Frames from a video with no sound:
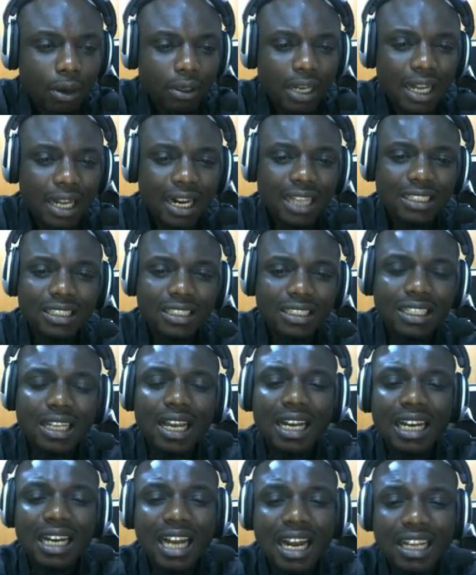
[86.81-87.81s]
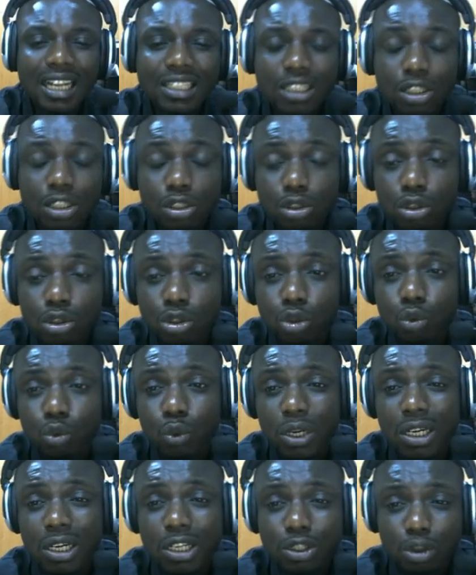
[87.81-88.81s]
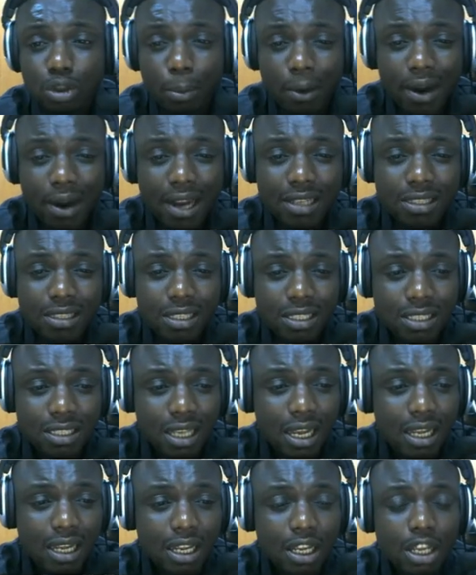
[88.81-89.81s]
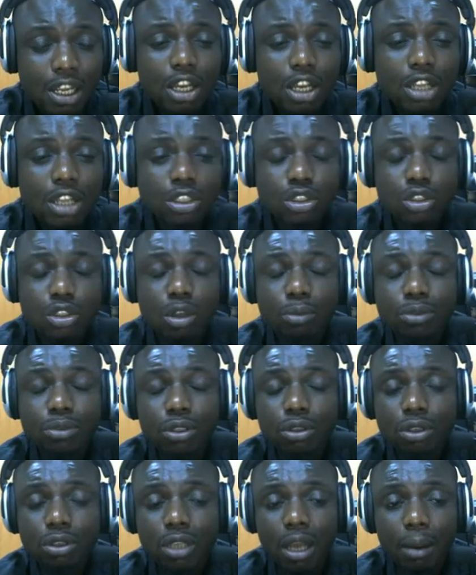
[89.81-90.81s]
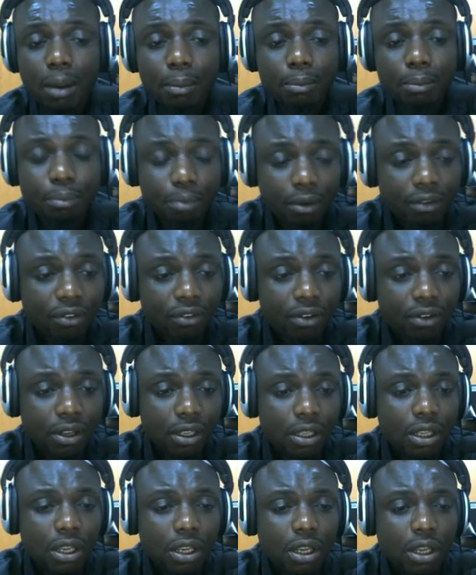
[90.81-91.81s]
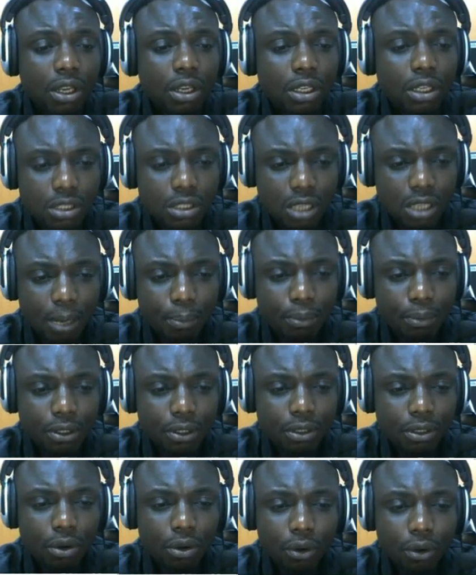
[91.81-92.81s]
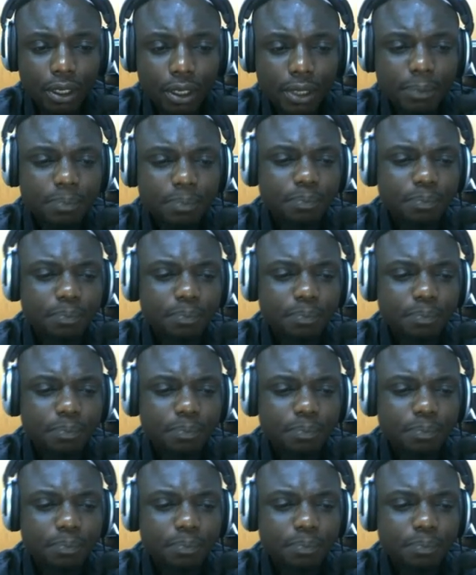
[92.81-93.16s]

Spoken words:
Like I said earlier, it is used to quickly summarize data in something you can briefly interpret. Okay,